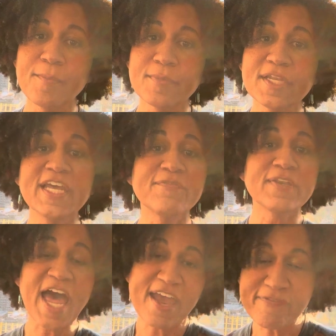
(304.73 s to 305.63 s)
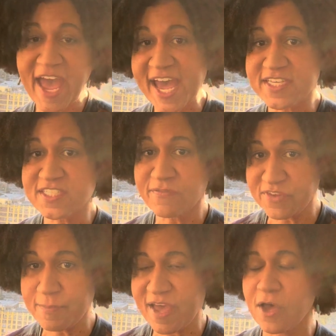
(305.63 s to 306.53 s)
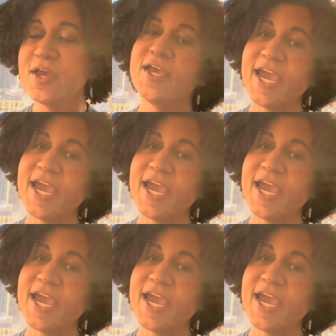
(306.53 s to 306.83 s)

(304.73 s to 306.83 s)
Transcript: live life as female.